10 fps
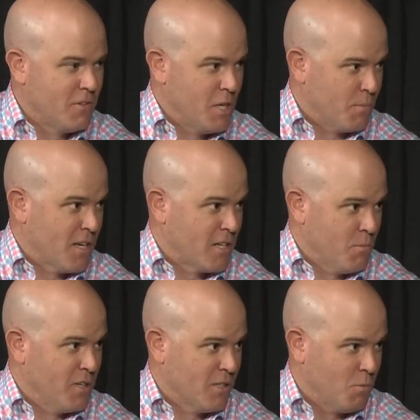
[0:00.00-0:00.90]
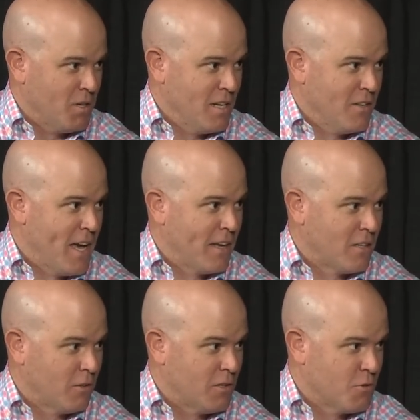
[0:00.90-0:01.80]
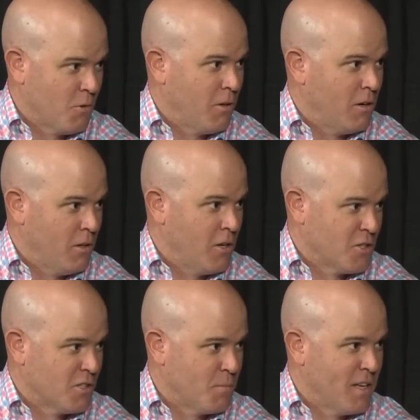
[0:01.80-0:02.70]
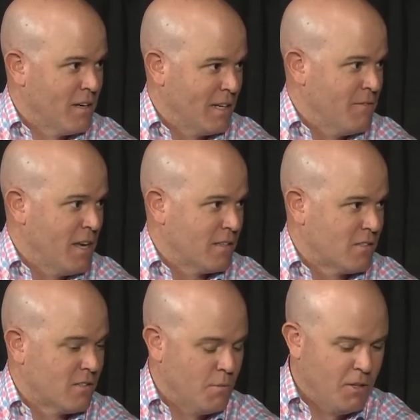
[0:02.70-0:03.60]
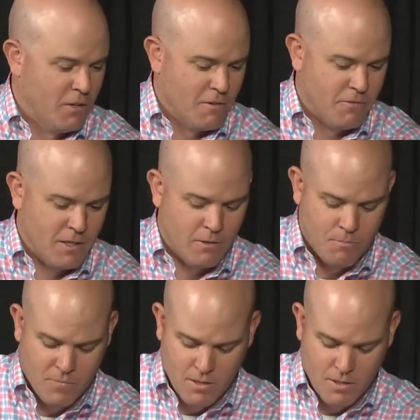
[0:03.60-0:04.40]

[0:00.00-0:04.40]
tip section because we need that to control our launch and spin and to give that stability feel.